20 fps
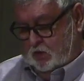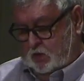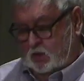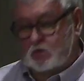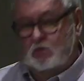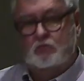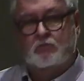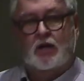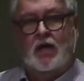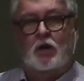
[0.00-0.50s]

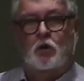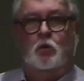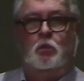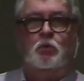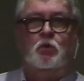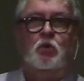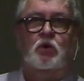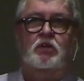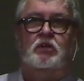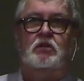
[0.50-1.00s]
Final
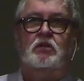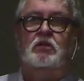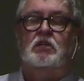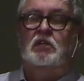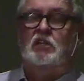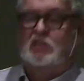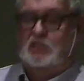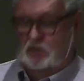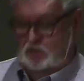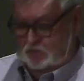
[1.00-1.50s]
point,
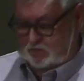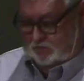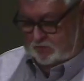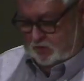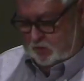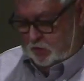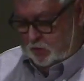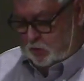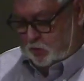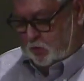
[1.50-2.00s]

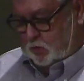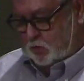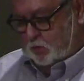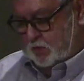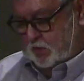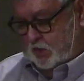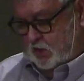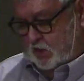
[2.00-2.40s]
very short one.